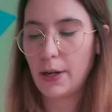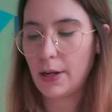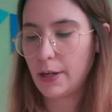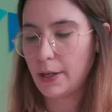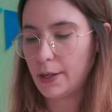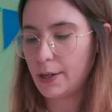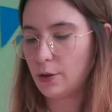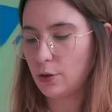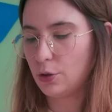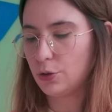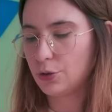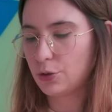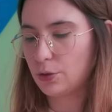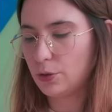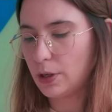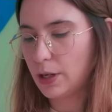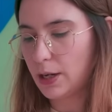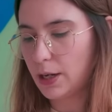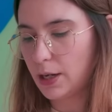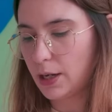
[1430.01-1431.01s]
I
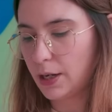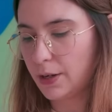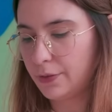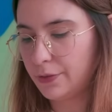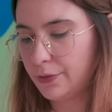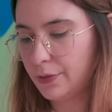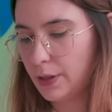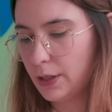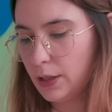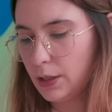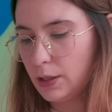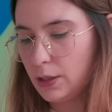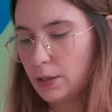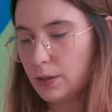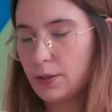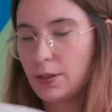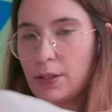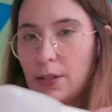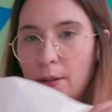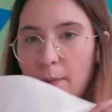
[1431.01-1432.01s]
also have
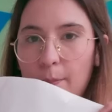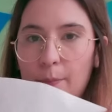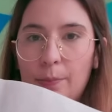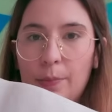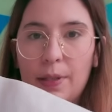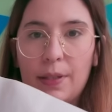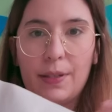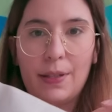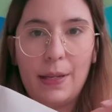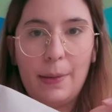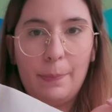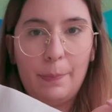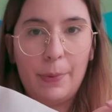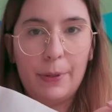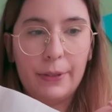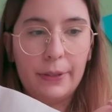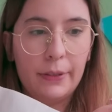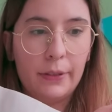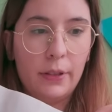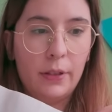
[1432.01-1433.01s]
some
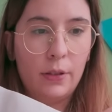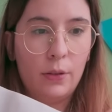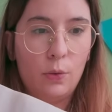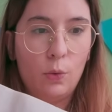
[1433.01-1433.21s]
simple